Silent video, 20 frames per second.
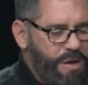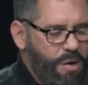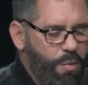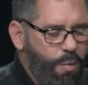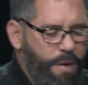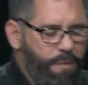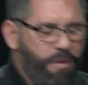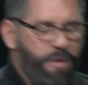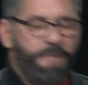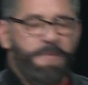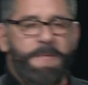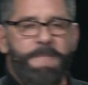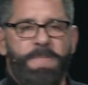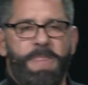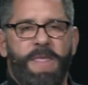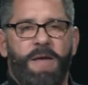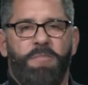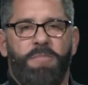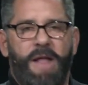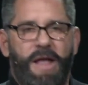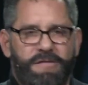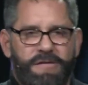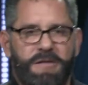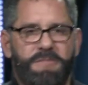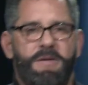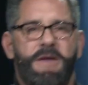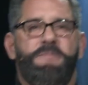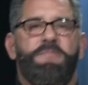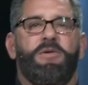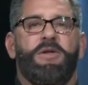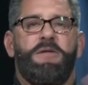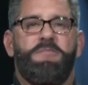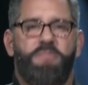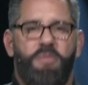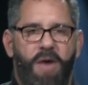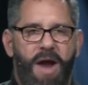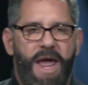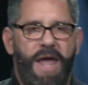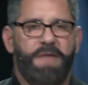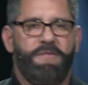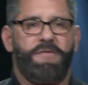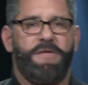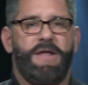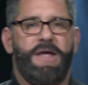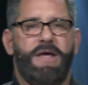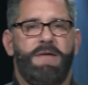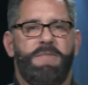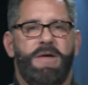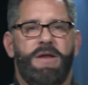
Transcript: we were blessing people and praying for them.